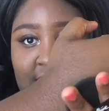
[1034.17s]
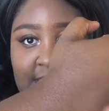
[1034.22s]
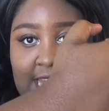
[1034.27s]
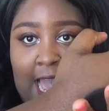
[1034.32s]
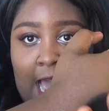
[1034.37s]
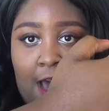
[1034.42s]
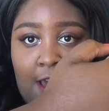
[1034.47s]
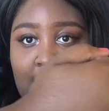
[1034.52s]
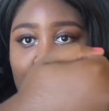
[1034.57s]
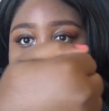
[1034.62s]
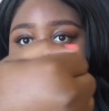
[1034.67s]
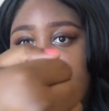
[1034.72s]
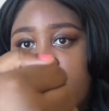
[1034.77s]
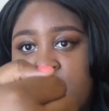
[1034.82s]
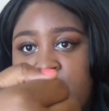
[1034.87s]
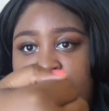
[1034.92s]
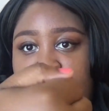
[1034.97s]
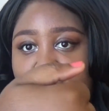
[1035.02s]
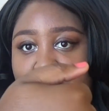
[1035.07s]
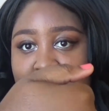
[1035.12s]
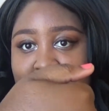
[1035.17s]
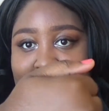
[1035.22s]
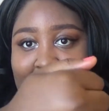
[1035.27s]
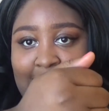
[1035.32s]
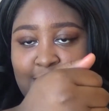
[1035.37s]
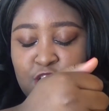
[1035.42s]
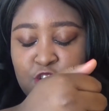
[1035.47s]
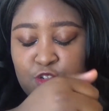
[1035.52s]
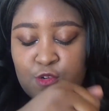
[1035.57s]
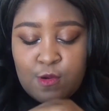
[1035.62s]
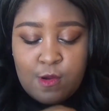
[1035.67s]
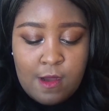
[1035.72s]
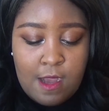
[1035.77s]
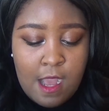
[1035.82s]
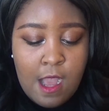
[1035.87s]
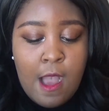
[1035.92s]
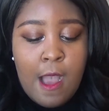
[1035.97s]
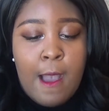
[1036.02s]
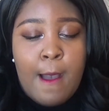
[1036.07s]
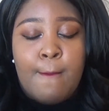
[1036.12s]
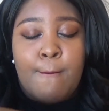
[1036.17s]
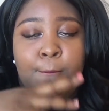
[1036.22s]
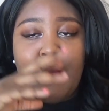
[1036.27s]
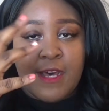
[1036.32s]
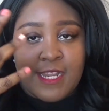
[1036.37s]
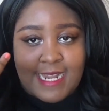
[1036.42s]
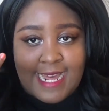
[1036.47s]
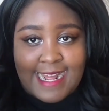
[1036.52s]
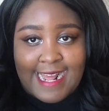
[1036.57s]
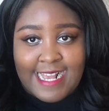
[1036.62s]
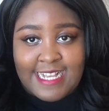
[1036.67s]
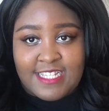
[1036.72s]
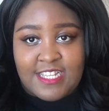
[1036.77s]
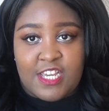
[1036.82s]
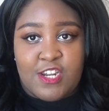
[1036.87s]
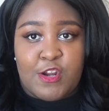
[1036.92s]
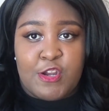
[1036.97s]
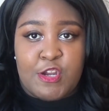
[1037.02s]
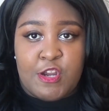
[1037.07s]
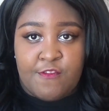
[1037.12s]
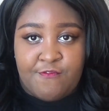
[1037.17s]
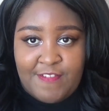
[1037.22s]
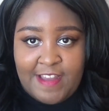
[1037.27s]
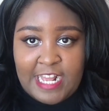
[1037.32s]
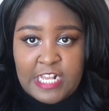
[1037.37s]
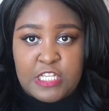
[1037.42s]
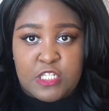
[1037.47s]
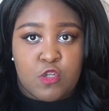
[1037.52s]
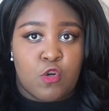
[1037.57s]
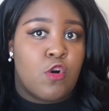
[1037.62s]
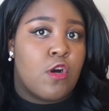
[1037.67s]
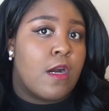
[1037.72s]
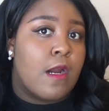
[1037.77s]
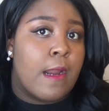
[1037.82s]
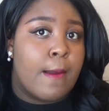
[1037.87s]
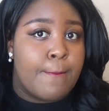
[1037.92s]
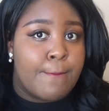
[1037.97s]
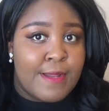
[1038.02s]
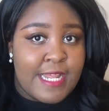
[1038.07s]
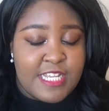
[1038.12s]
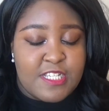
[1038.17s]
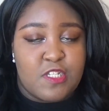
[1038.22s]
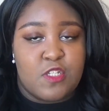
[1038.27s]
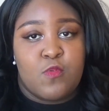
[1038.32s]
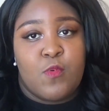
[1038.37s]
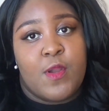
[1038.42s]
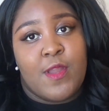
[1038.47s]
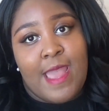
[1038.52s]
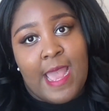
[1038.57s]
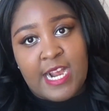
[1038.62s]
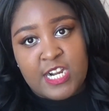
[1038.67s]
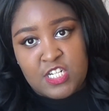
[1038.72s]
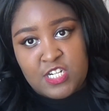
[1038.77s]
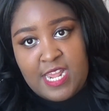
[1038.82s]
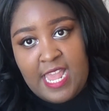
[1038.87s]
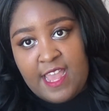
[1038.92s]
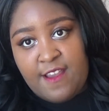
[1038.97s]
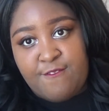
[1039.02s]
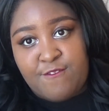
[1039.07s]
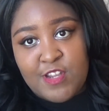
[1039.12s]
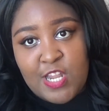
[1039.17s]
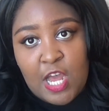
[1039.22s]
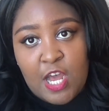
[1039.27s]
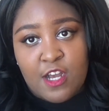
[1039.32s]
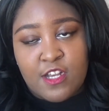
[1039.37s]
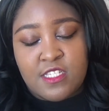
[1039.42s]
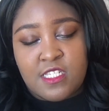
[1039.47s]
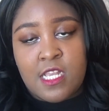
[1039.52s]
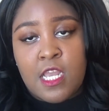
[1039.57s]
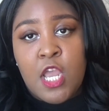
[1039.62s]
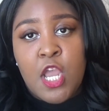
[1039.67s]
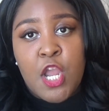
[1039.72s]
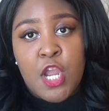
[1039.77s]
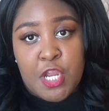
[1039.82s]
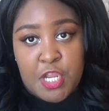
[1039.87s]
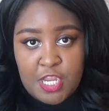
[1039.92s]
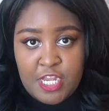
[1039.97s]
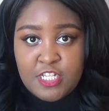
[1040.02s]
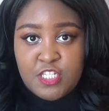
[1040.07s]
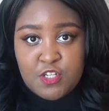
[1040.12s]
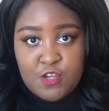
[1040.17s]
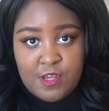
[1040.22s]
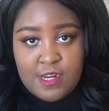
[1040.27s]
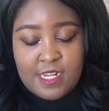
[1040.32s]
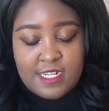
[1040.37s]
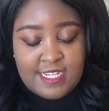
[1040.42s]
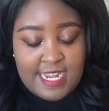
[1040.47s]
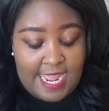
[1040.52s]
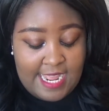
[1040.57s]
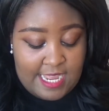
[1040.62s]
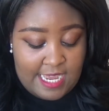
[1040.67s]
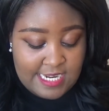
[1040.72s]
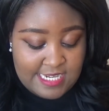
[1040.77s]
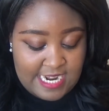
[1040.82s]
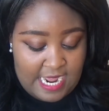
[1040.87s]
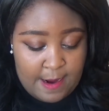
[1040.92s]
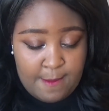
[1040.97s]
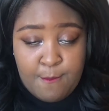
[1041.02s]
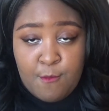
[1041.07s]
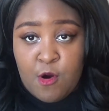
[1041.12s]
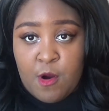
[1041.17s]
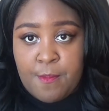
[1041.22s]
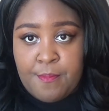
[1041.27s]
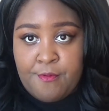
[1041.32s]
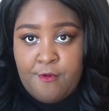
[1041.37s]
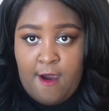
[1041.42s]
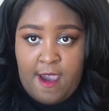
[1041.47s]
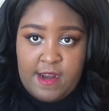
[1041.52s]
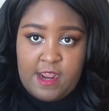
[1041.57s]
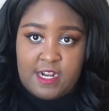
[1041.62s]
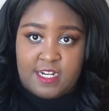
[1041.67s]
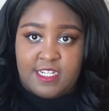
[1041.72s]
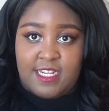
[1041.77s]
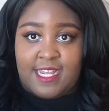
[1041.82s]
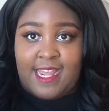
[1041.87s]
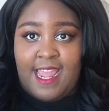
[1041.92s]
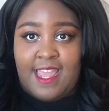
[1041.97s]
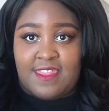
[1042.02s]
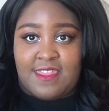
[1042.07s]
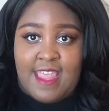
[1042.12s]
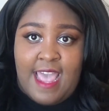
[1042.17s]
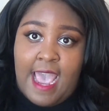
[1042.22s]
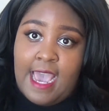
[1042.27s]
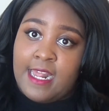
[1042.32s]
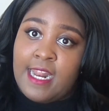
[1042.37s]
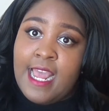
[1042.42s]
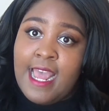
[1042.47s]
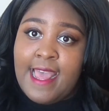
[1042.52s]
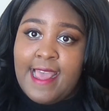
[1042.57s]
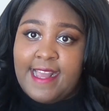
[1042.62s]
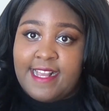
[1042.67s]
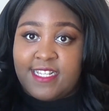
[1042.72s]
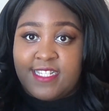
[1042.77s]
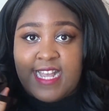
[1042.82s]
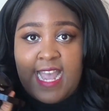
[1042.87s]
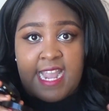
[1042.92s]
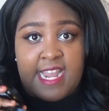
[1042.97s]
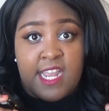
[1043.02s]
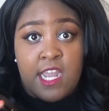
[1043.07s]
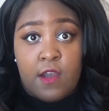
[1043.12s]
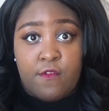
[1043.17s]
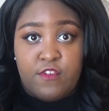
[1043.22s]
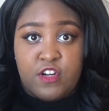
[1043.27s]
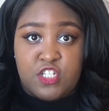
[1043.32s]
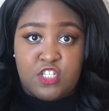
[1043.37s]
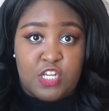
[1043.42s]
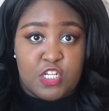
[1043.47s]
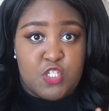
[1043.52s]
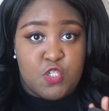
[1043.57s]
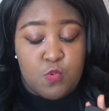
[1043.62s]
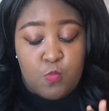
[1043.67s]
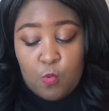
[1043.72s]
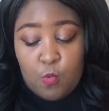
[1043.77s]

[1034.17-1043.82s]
it out, it looks very natural, but like I said, on your face or places where you actually have flaws, it's gonna take a lot more product to get that exact coverage that you